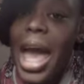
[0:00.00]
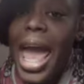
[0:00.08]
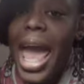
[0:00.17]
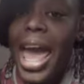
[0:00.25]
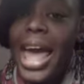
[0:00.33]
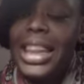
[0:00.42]

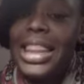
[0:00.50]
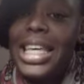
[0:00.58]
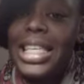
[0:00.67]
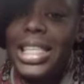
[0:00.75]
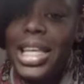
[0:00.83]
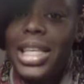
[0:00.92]
and
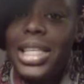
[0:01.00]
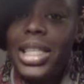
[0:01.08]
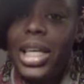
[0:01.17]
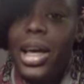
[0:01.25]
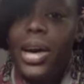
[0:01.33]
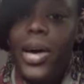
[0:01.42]
this is
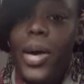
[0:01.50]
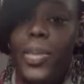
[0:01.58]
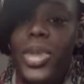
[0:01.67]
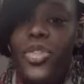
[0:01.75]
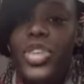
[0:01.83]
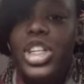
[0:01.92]
the
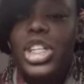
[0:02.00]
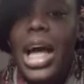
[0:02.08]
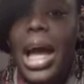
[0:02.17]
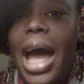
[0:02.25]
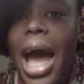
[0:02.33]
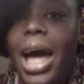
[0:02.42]
definition I
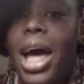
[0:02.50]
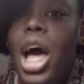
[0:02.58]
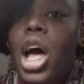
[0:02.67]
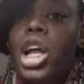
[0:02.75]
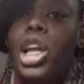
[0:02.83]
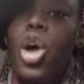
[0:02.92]
got.
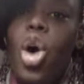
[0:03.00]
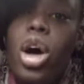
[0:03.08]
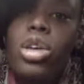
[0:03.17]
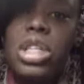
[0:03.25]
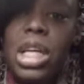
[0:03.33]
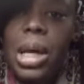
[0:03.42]

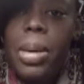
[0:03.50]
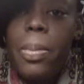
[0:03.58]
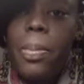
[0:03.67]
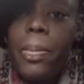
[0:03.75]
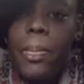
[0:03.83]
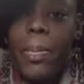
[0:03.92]
Loyalty
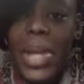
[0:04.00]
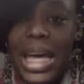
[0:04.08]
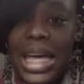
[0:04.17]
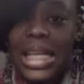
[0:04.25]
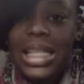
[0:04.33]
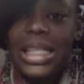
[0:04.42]

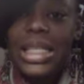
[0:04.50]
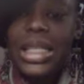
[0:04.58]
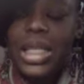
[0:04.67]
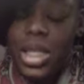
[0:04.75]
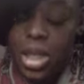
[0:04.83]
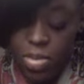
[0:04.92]

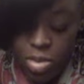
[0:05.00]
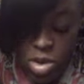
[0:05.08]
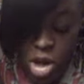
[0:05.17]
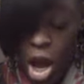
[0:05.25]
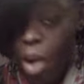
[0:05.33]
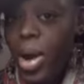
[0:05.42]
means,
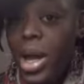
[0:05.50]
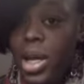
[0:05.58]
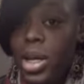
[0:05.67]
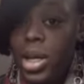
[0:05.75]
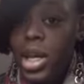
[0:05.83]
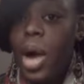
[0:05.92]
y'all ready
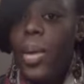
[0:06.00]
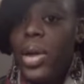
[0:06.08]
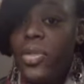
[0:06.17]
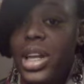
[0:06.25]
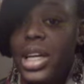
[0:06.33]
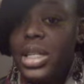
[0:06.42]

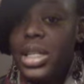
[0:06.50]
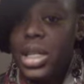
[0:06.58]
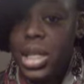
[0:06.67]
for this?